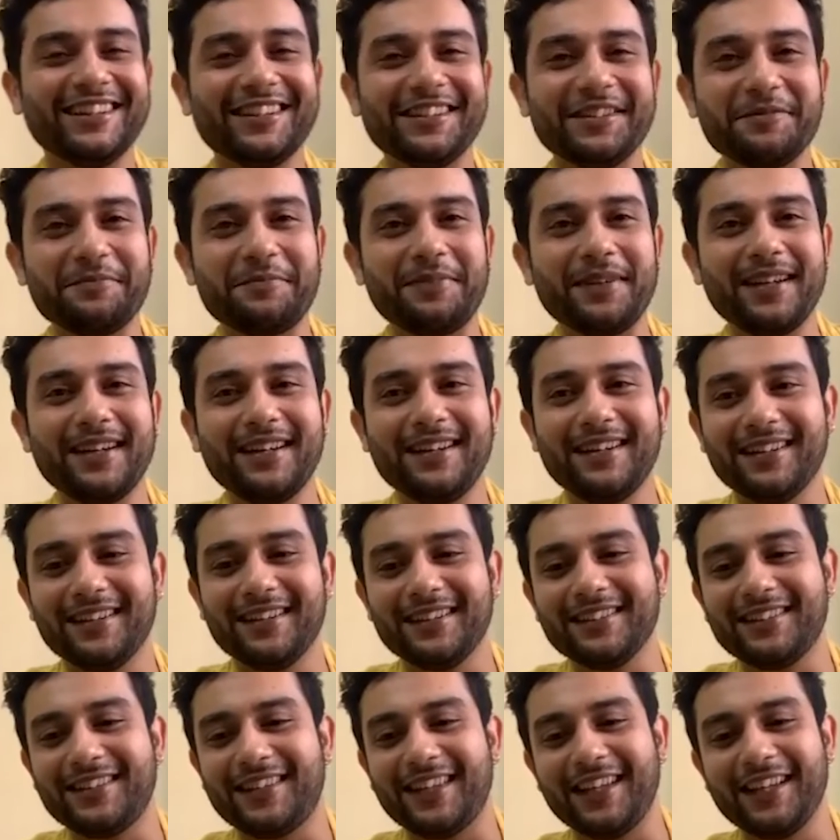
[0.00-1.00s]
big
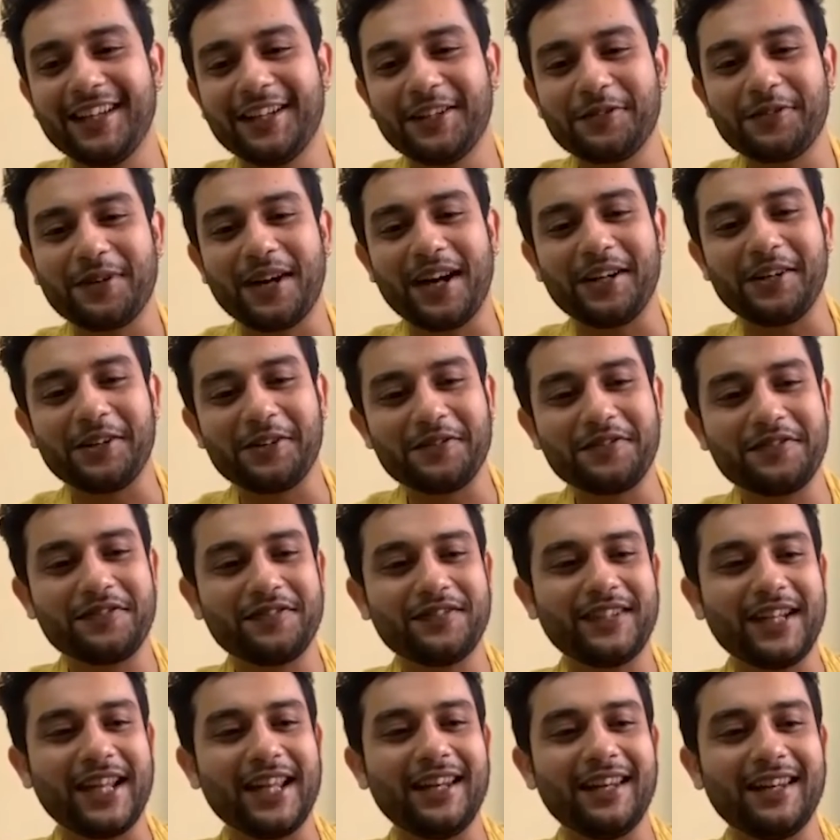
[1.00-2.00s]
thing to kind of
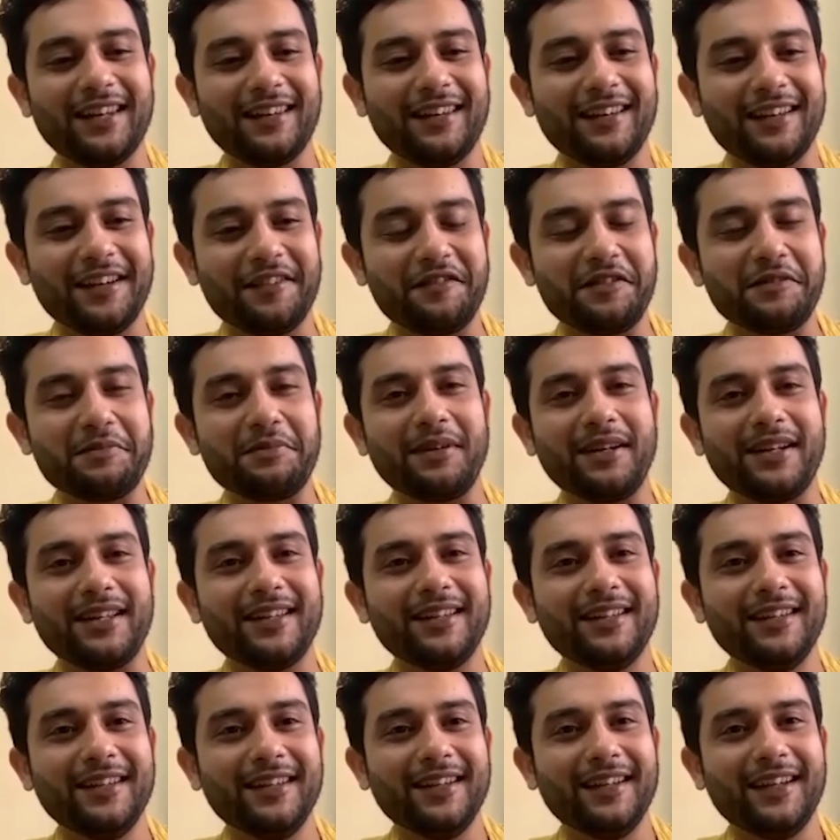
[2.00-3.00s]
tell
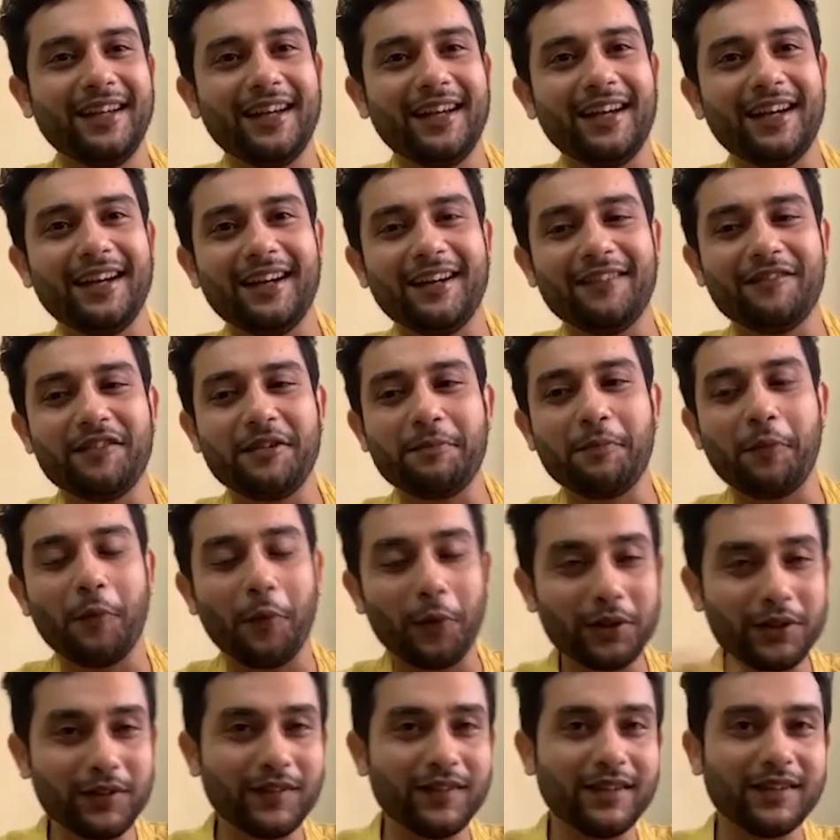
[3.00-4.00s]
everybody. We
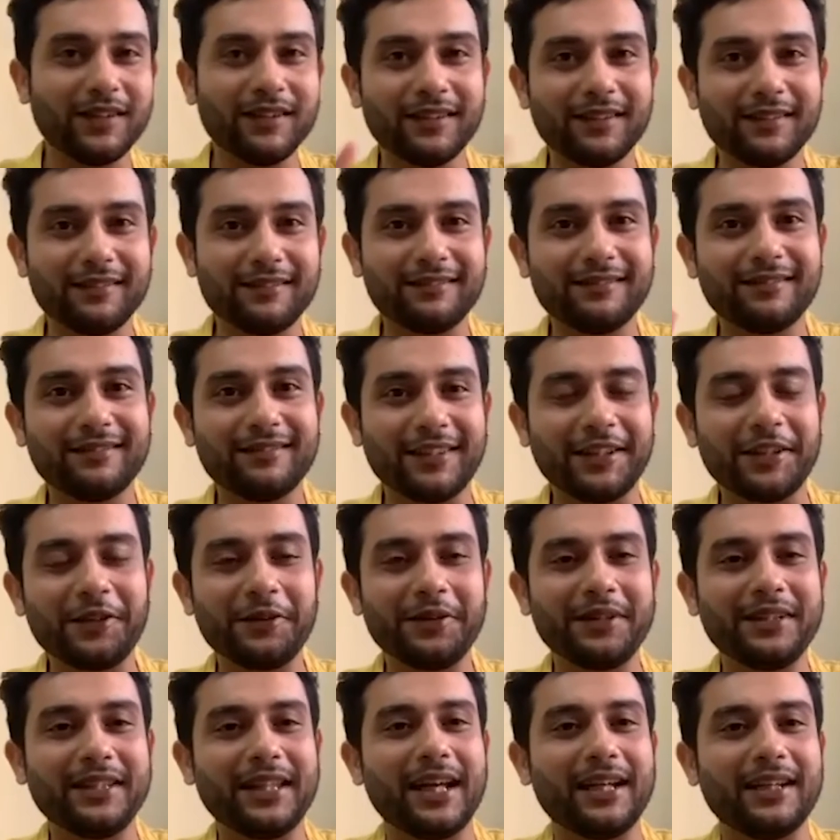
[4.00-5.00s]
both were
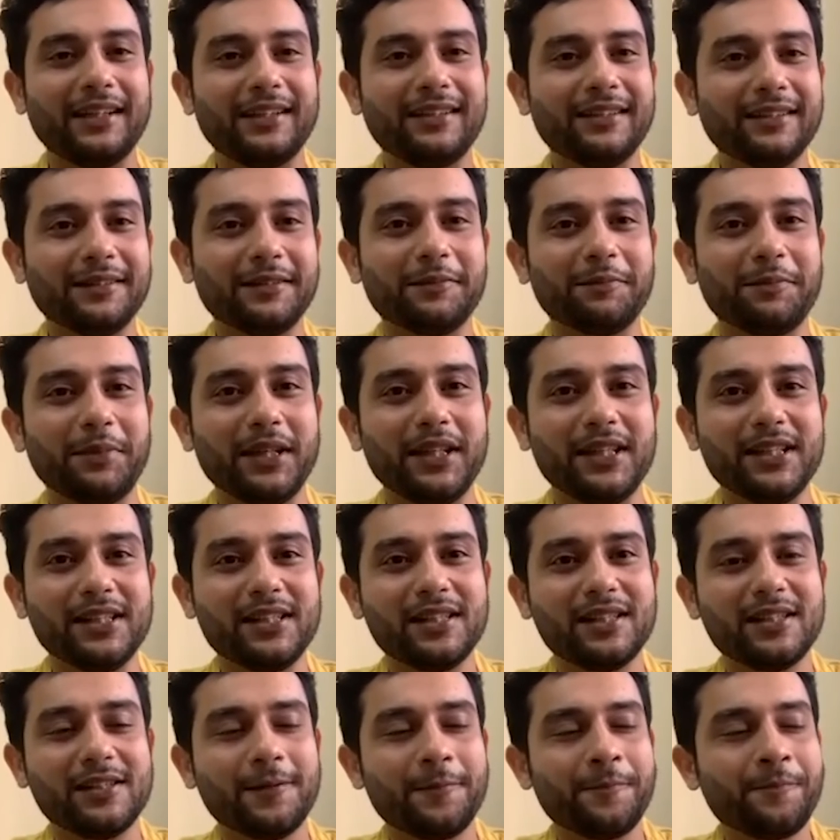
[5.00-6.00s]
in that
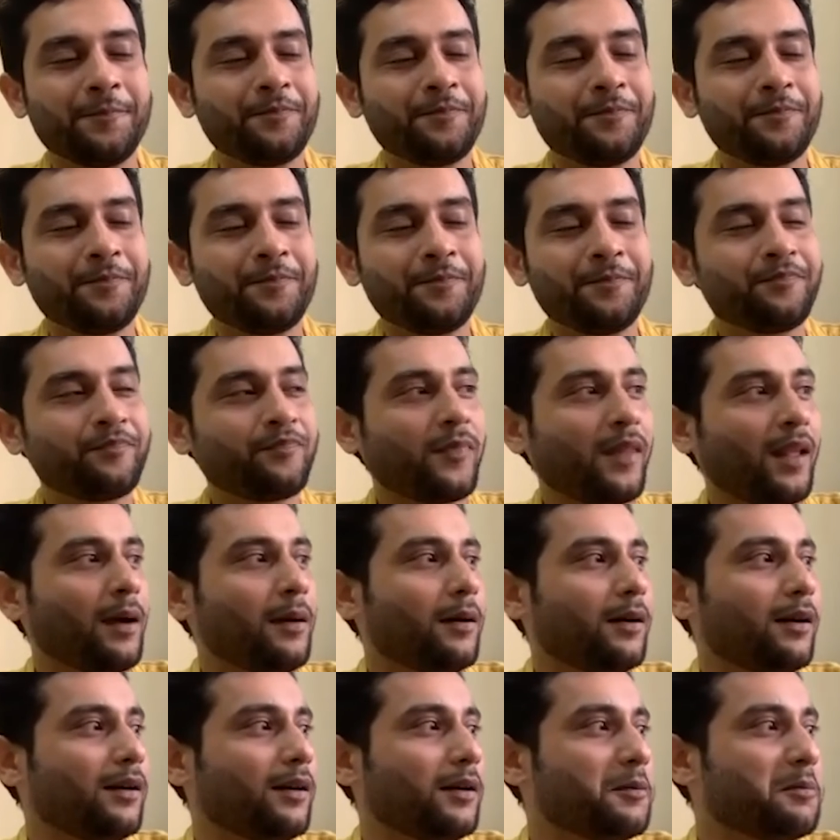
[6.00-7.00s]
place,
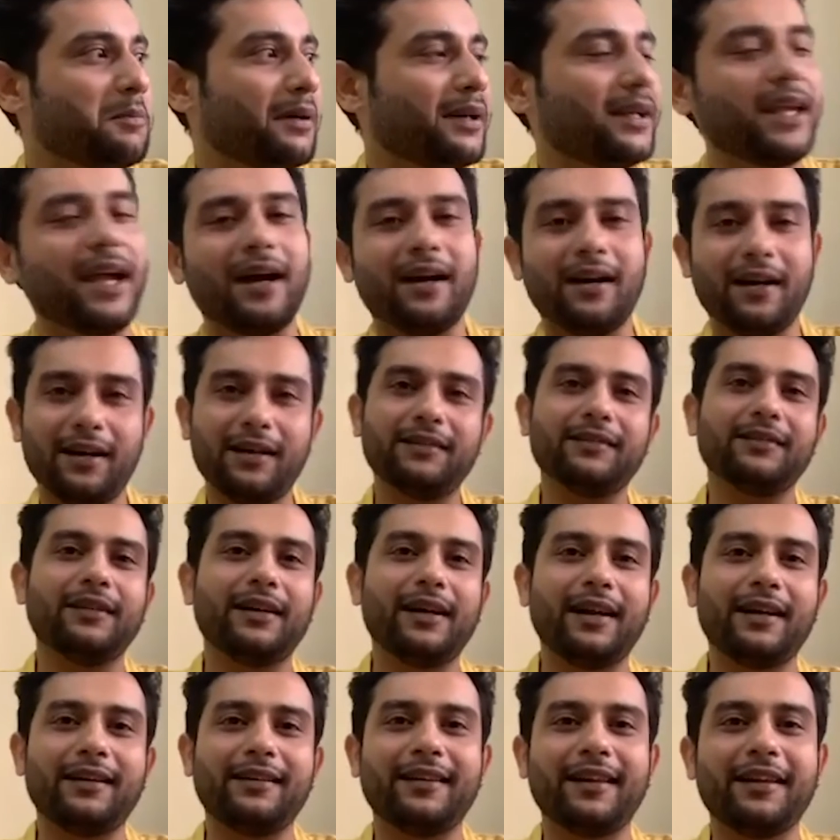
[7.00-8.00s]
but yeah.
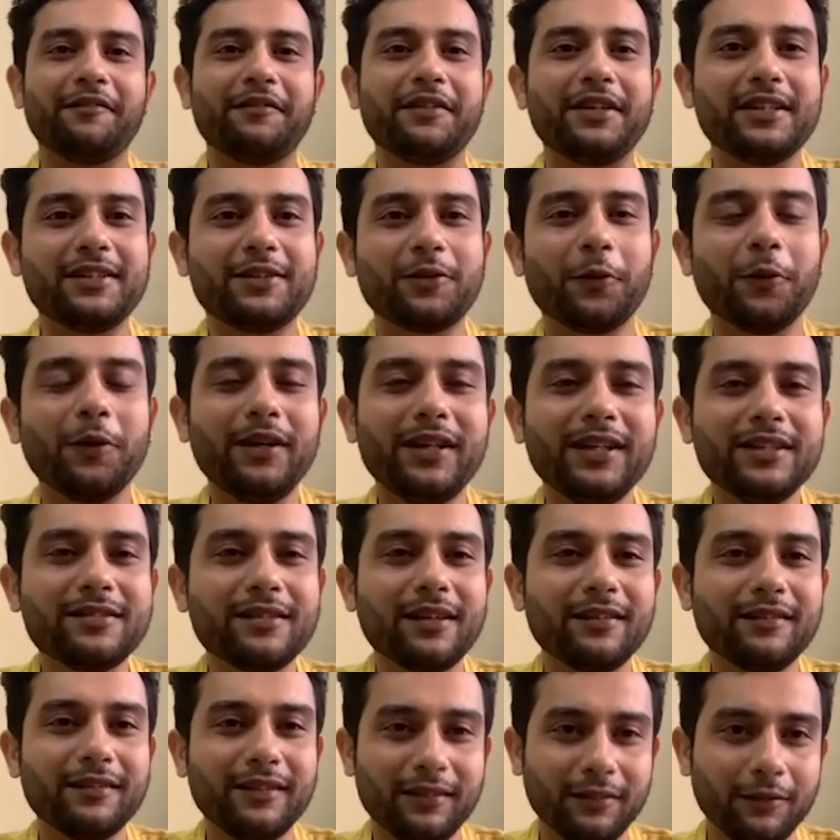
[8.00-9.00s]
And then we told
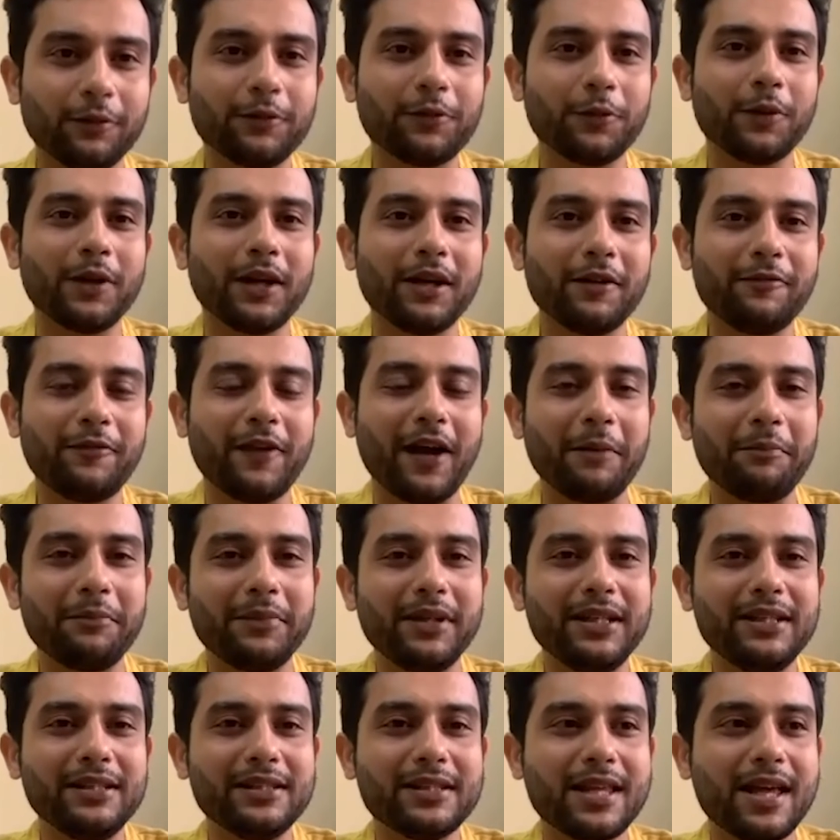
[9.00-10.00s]
our
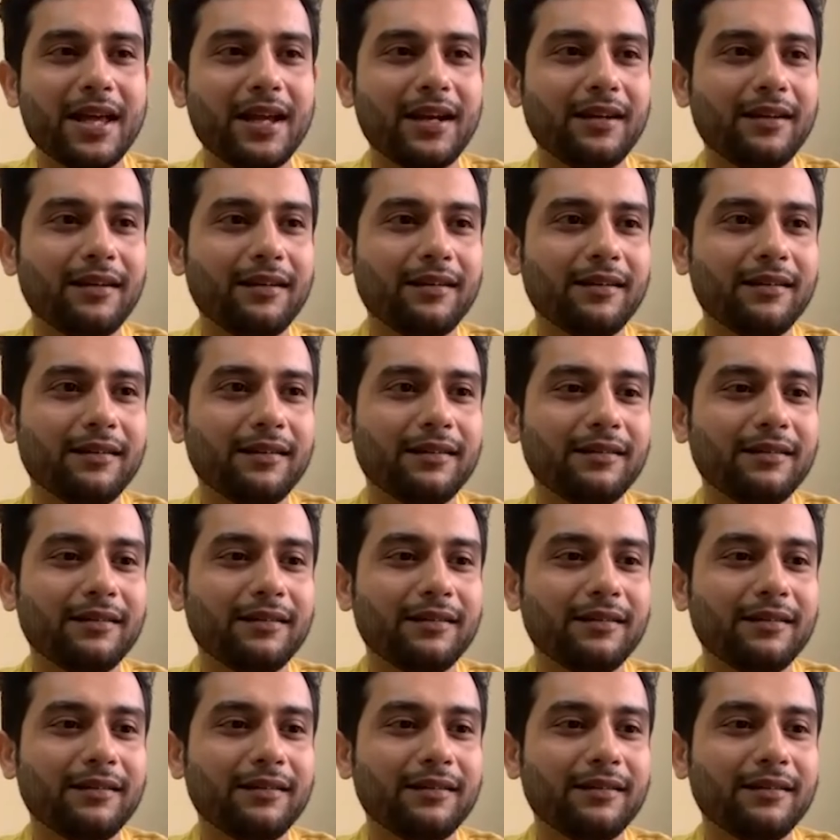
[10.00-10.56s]
families, and